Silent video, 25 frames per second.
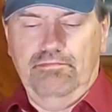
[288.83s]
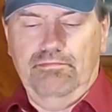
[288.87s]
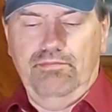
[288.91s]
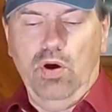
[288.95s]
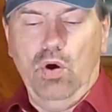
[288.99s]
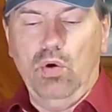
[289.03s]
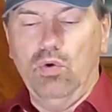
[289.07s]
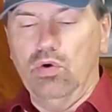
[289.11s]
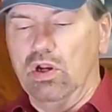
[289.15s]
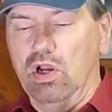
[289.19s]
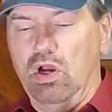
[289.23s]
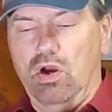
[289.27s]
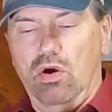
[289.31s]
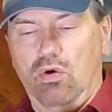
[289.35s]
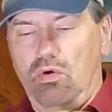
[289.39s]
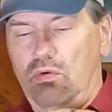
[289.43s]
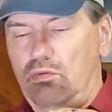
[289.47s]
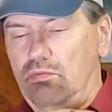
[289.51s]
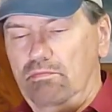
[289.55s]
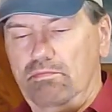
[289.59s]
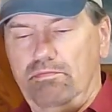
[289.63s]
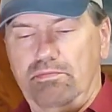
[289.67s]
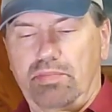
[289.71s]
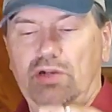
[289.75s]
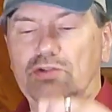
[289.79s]

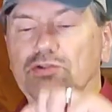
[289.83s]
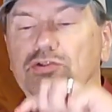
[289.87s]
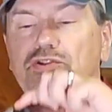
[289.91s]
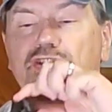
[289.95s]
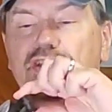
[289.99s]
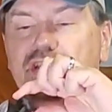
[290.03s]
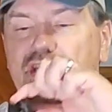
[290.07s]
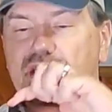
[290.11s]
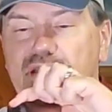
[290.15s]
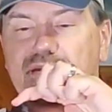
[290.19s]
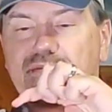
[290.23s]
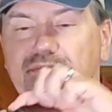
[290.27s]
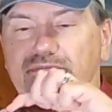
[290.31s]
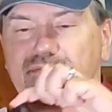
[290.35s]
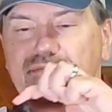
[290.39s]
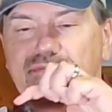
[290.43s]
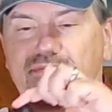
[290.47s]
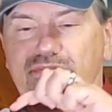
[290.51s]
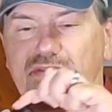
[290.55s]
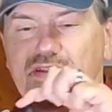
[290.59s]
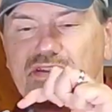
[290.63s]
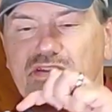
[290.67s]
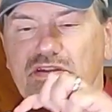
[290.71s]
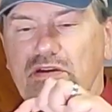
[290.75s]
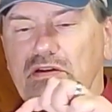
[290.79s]
BOGO bungee.
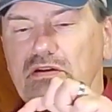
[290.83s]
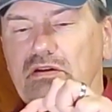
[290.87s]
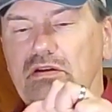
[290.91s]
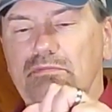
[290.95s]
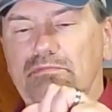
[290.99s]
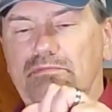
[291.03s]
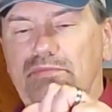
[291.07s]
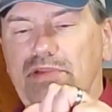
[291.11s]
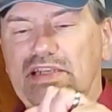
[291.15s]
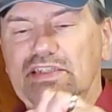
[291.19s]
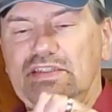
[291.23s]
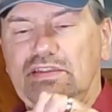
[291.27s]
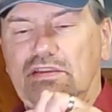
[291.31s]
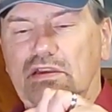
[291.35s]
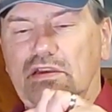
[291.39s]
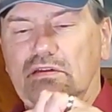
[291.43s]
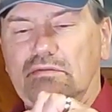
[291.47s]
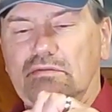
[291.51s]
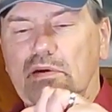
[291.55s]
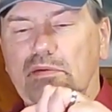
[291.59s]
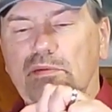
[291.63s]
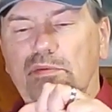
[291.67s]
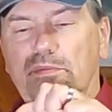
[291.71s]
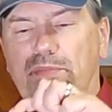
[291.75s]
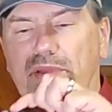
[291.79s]
It's basically a
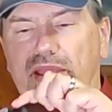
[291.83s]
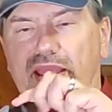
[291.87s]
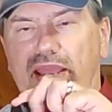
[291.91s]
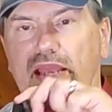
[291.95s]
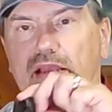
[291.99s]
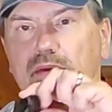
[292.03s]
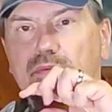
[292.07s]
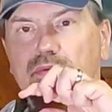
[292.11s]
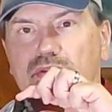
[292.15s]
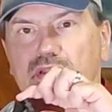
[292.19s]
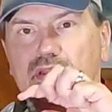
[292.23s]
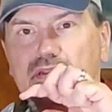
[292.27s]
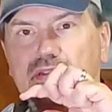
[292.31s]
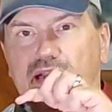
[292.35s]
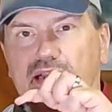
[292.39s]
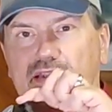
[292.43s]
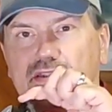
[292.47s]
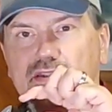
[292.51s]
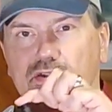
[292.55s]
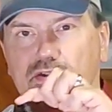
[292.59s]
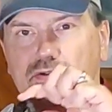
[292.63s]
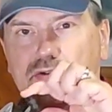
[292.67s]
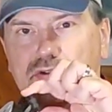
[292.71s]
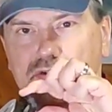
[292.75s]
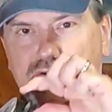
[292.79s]
rubber band with a
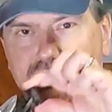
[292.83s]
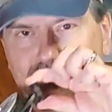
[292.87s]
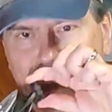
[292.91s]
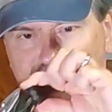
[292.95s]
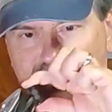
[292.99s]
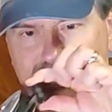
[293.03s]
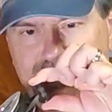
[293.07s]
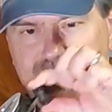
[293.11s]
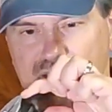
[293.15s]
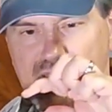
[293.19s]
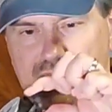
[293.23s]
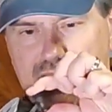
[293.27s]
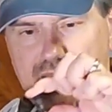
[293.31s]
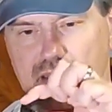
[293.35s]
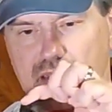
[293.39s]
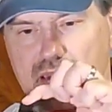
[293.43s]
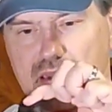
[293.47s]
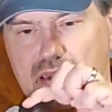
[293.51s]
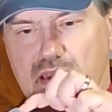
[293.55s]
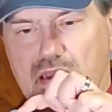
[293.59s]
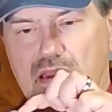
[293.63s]
nice, good, grippy